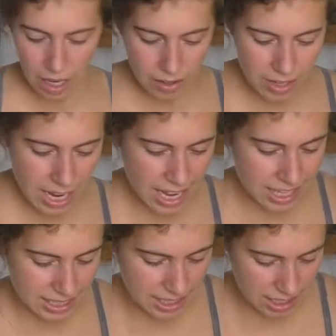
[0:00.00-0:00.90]
All
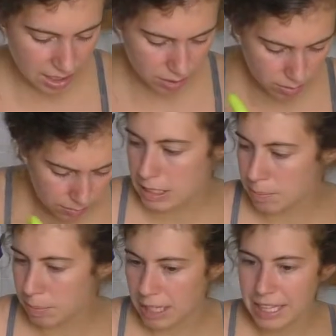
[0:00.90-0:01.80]
right, so
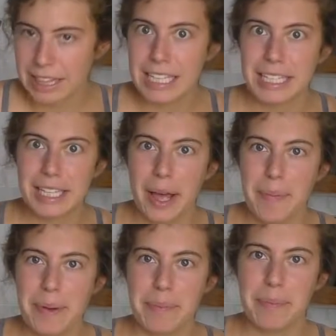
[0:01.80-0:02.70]
split this
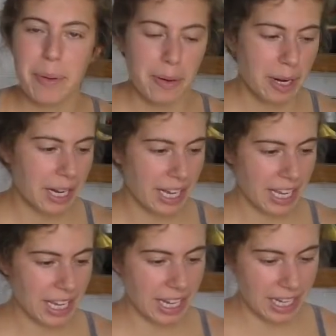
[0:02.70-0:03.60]
up and pour it
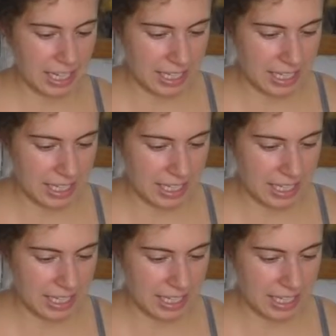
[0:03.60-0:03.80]
in.